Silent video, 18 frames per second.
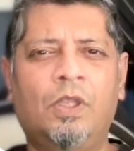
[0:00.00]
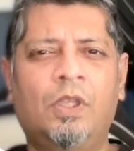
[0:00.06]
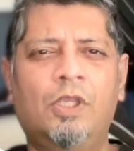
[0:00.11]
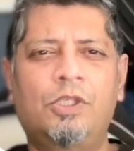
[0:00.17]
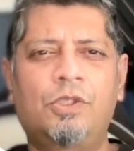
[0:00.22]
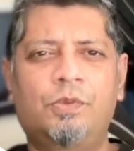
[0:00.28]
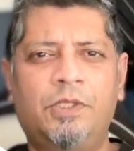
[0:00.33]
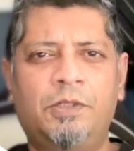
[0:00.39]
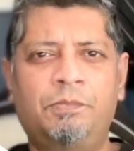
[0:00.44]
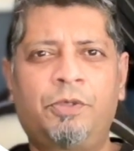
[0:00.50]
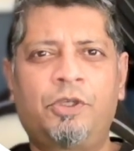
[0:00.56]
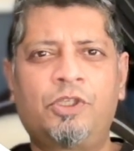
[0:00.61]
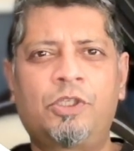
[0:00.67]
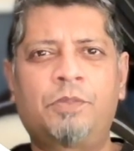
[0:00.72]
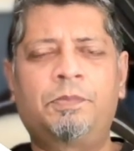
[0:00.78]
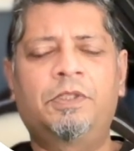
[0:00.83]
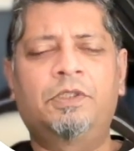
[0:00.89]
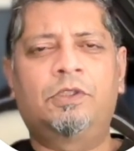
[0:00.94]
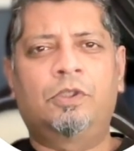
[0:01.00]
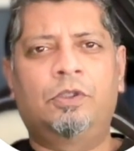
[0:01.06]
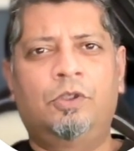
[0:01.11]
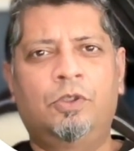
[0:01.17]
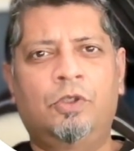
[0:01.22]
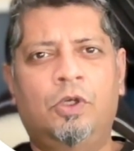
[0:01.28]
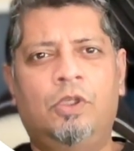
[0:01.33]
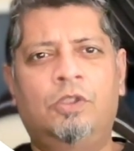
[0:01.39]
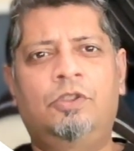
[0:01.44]
So in principle, the
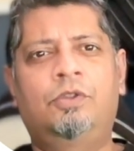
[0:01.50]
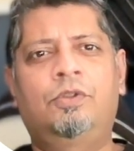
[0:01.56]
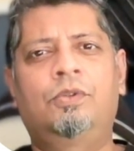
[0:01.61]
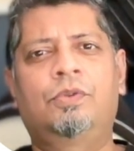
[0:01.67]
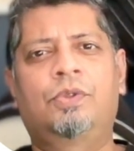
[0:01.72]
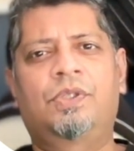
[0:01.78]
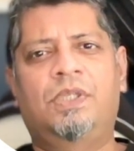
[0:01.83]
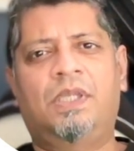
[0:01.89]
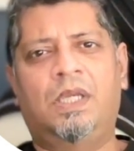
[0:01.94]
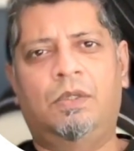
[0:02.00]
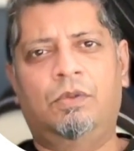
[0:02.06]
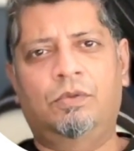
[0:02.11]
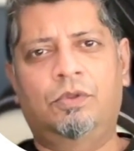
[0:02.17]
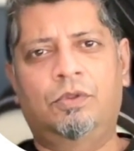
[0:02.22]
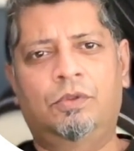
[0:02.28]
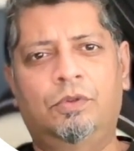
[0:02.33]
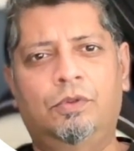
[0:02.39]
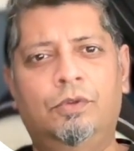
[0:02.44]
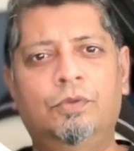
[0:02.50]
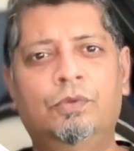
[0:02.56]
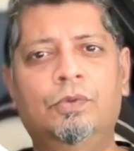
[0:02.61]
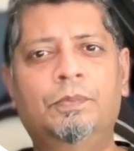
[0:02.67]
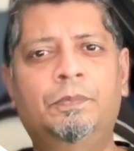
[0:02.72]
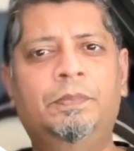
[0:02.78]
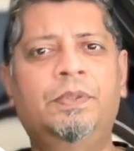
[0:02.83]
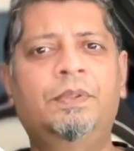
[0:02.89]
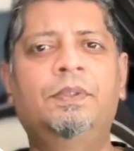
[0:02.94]
north to south
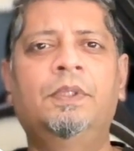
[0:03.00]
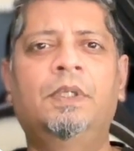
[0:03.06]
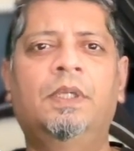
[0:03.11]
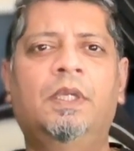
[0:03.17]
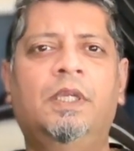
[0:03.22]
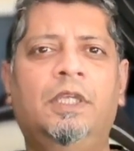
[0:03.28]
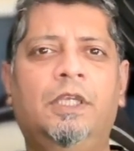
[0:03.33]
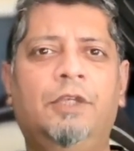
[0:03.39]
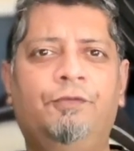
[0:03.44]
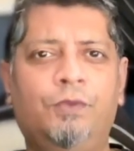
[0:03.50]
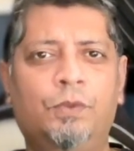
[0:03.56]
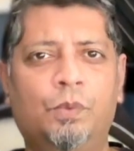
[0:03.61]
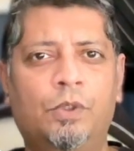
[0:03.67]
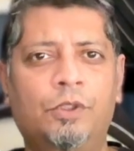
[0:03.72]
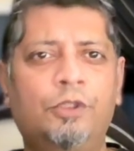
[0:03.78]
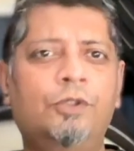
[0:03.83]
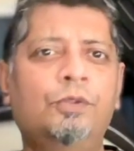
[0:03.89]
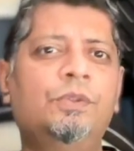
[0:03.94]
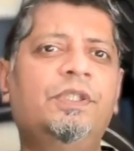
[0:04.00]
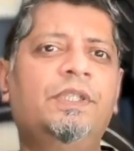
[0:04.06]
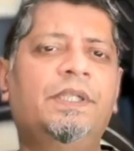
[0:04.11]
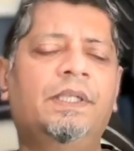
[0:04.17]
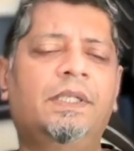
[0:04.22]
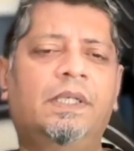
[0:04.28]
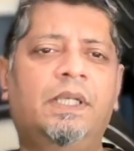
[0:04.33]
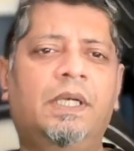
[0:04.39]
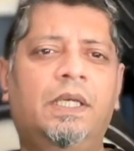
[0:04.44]
loop, if you want to do the
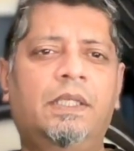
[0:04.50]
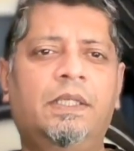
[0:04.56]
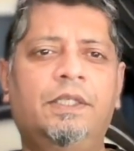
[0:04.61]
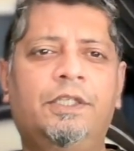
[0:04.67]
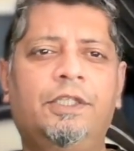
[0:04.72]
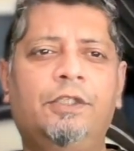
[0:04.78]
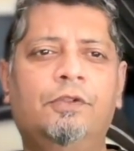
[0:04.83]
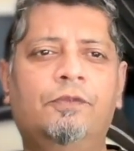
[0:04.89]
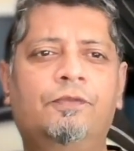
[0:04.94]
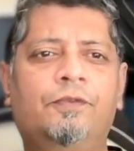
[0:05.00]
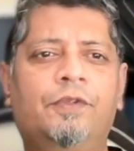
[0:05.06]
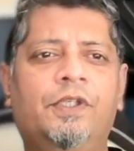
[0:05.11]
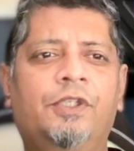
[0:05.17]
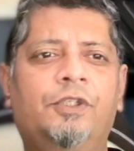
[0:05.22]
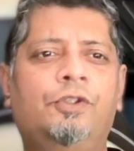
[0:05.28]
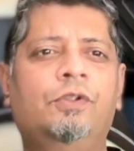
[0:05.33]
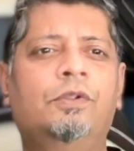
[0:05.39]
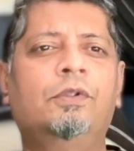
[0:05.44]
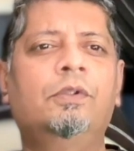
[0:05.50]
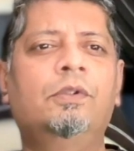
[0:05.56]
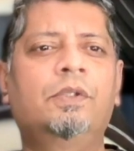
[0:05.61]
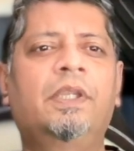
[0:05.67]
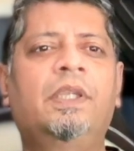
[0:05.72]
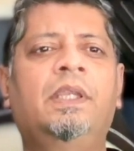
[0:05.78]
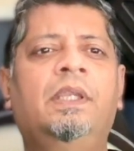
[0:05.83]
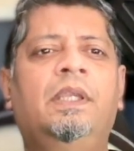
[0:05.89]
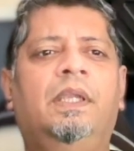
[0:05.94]
entirety of it, you're
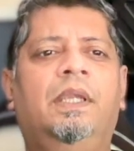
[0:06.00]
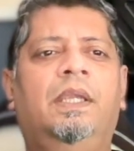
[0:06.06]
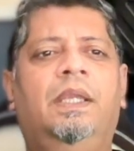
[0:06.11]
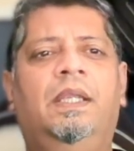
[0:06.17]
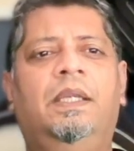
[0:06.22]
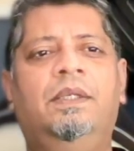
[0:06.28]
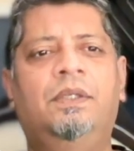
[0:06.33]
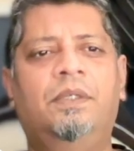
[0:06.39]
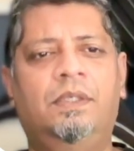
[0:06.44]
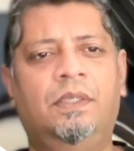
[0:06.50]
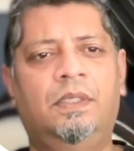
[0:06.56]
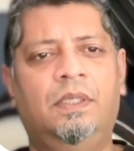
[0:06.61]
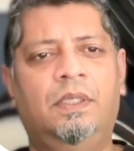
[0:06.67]
looking at,